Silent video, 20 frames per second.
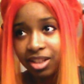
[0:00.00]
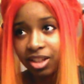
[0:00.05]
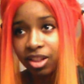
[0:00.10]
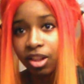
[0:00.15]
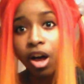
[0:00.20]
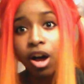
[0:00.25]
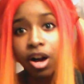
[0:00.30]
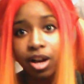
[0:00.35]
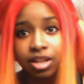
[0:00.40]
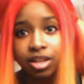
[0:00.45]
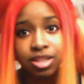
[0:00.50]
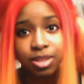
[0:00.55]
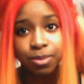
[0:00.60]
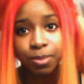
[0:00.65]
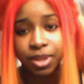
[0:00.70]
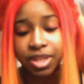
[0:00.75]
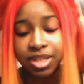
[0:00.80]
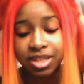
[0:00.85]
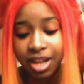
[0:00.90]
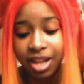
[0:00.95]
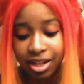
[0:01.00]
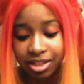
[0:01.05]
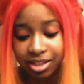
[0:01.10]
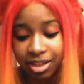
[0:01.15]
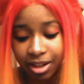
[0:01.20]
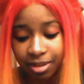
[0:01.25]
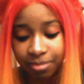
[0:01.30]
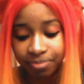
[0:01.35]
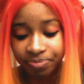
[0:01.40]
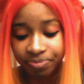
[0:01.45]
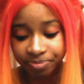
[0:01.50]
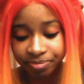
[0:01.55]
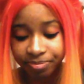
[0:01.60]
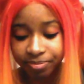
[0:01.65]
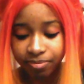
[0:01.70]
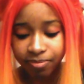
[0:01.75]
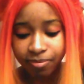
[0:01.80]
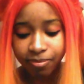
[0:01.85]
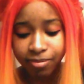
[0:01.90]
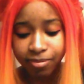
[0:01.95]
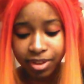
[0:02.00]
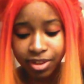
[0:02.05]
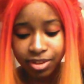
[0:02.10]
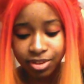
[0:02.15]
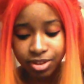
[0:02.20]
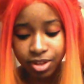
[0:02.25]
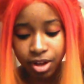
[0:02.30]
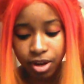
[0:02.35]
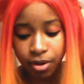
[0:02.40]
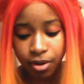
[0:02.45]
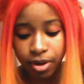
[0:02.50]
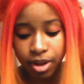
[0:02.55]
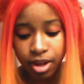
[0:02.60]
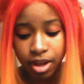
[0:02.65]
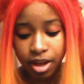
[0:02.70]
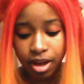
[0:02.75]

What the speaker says: lost, but he's not dumb. So,